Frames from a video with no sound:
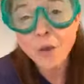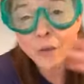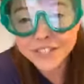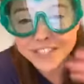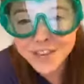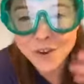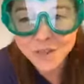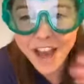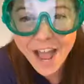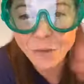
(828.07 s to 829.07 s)
We'll see you
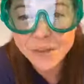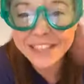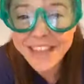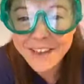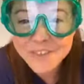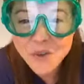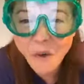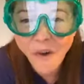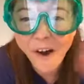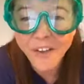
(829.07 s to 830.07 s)
around. We love
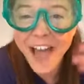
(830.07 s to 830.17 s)
you all.